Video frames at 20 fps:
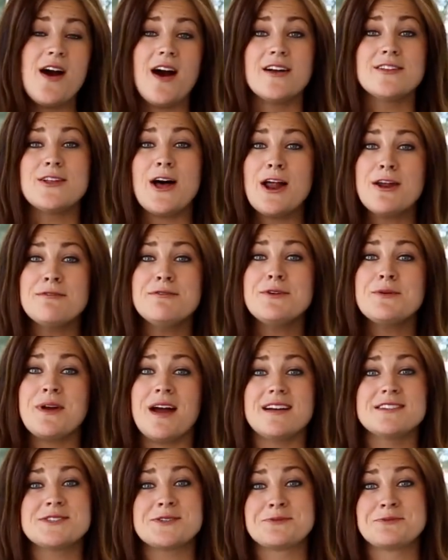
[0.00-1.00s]
a lot of you
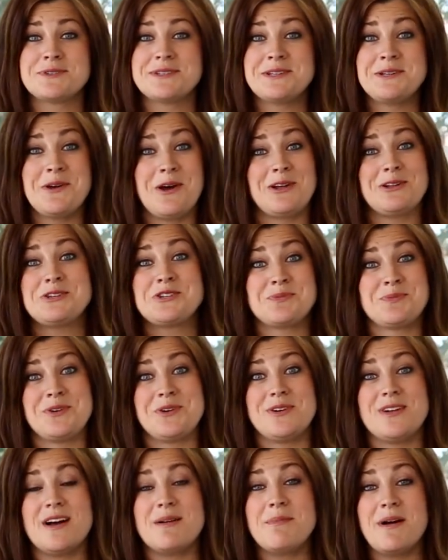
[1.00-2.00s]
guys are really
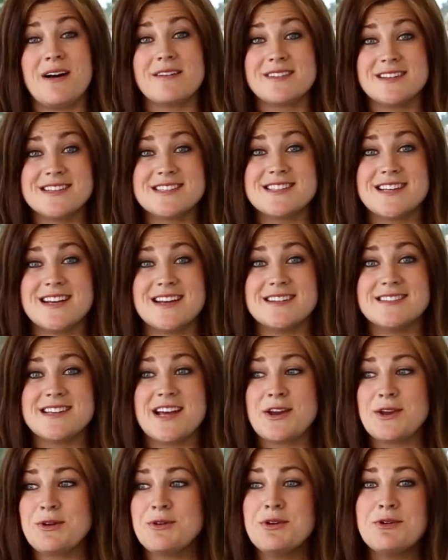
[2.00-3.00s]
knowledgeable about these things,
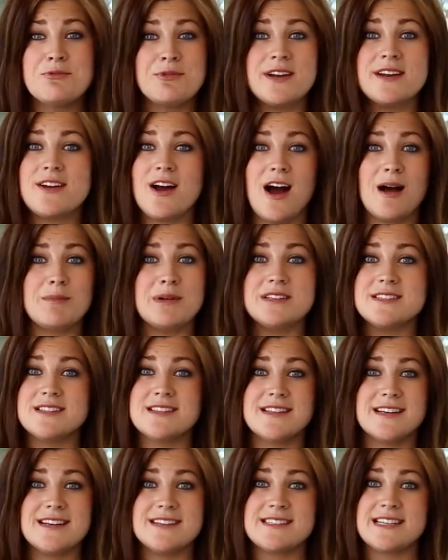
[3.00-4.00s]
and you can read comments
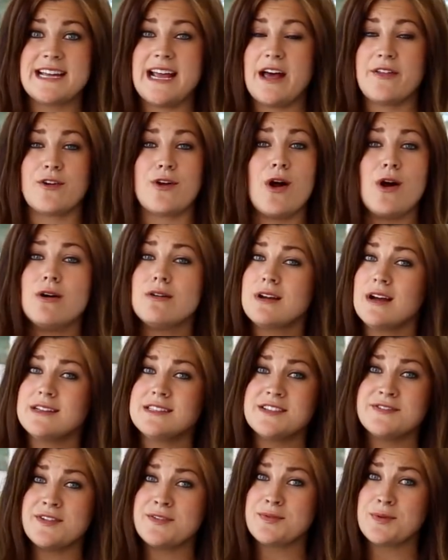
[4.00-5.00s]
and things and gather all
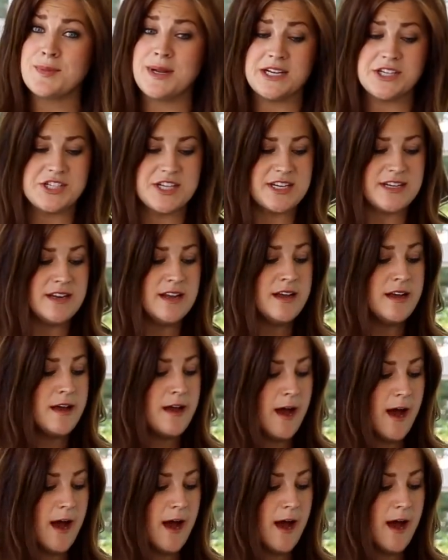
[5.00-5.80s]
kinds of information.